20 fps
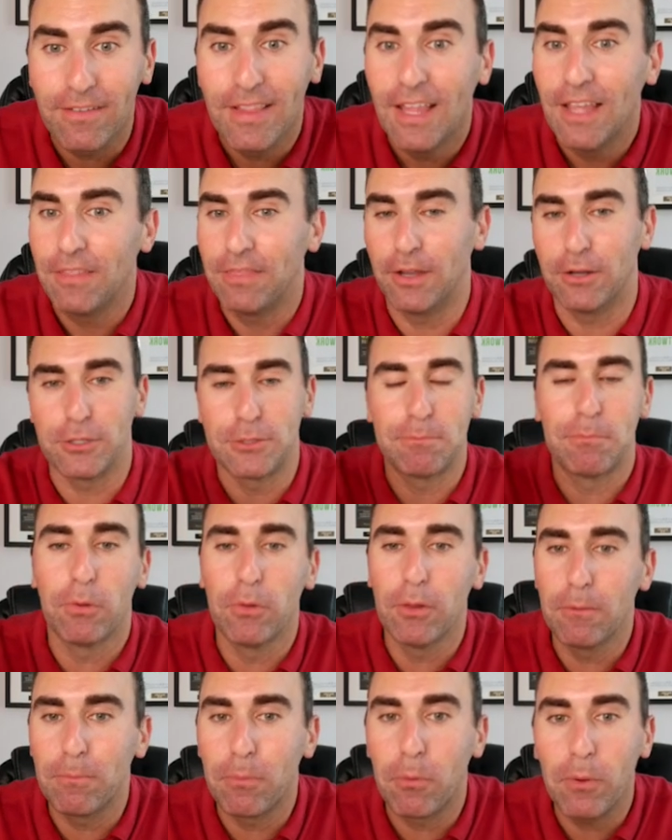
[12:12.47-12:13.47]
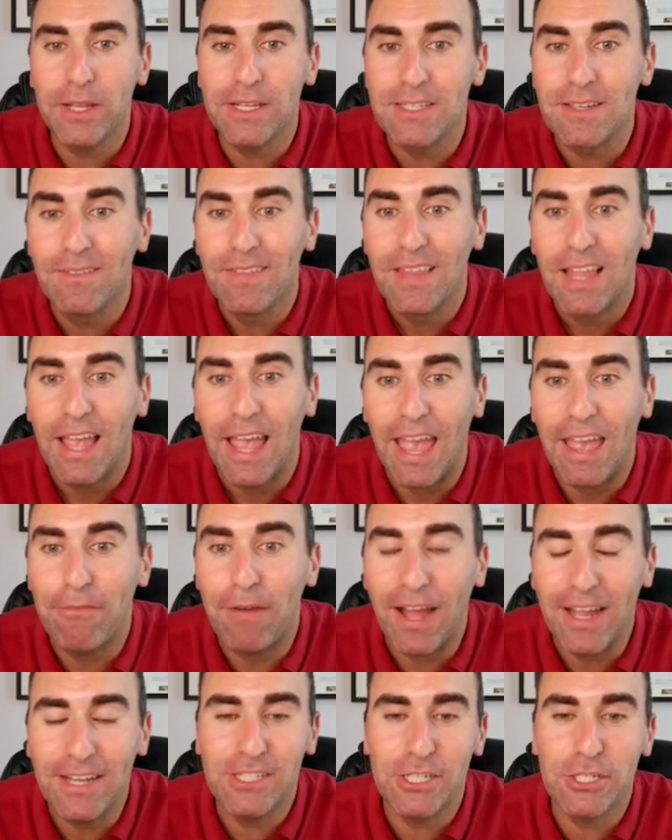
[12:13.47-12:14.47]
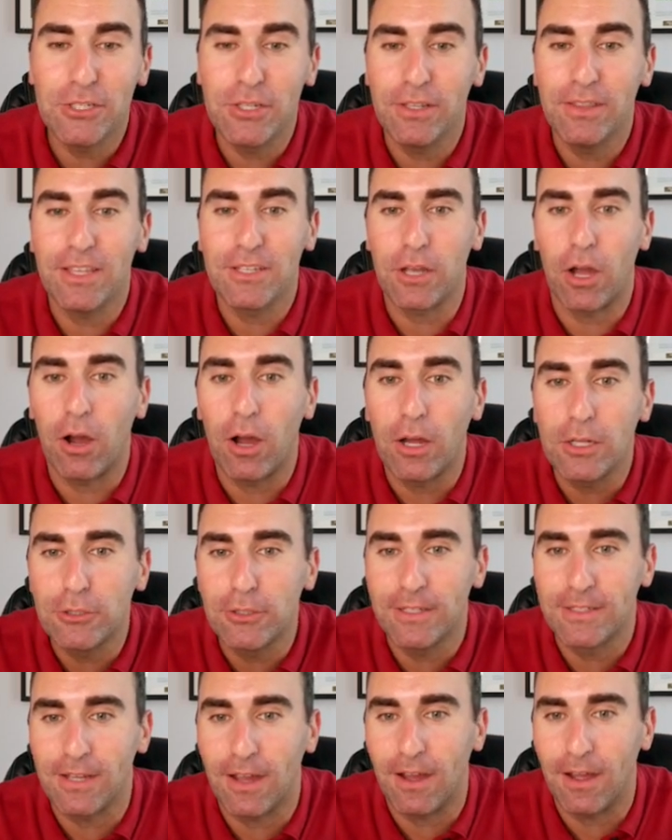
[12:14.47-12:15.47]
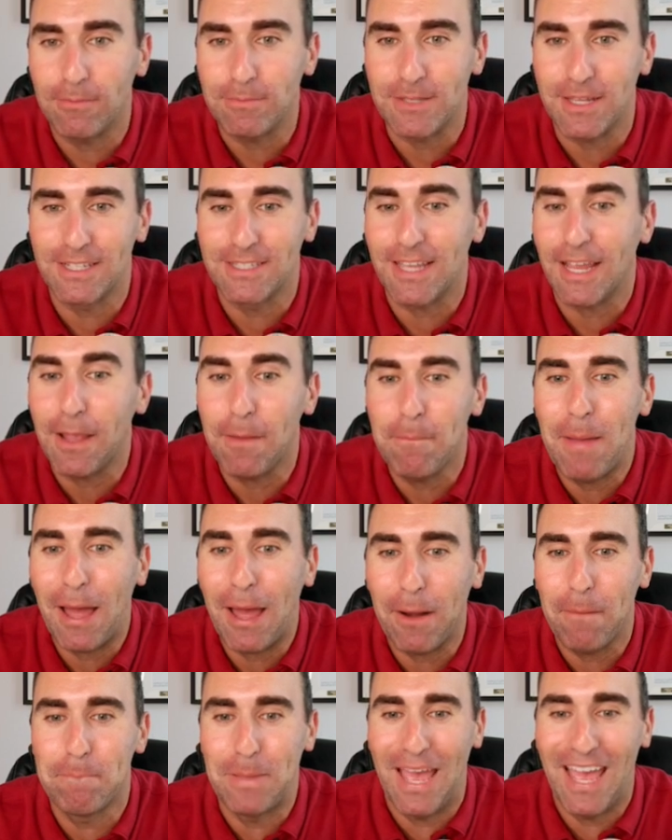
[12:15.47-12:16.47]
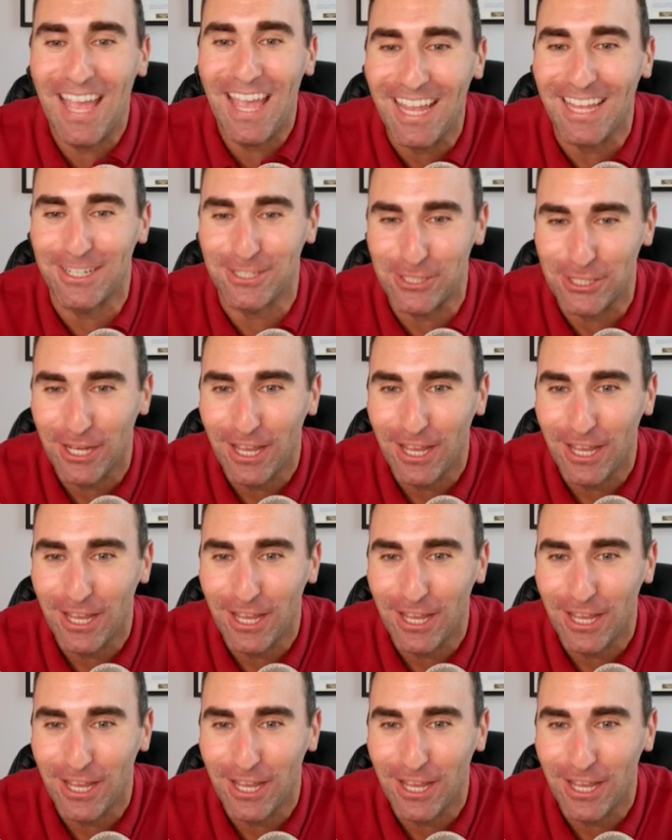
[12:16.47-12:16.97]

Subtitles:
There's bullet points. If I just did this 100 times, it's like about a page.